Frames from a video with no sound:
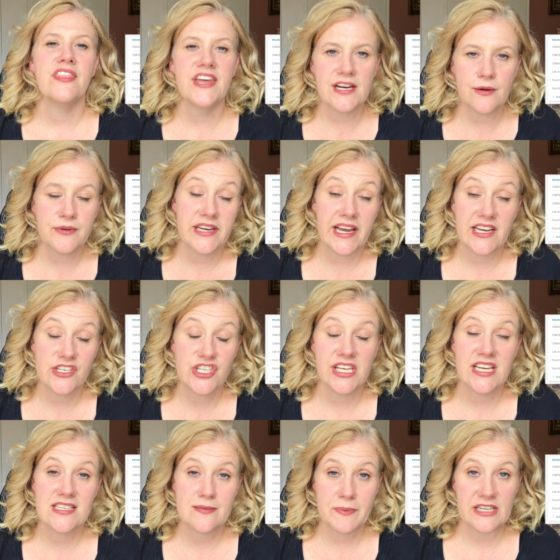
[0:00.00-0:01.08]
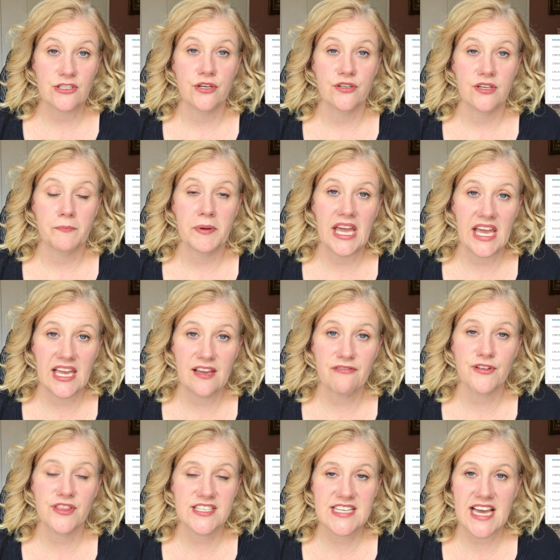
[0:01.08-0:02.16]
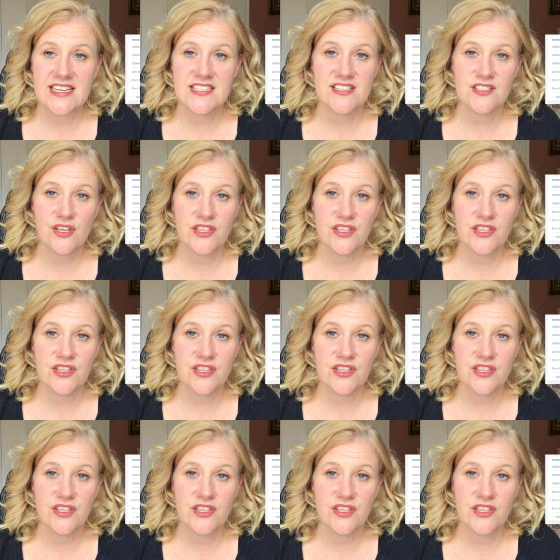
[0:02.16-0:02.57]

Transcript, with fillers: That I would actually expect her to pay for the taxes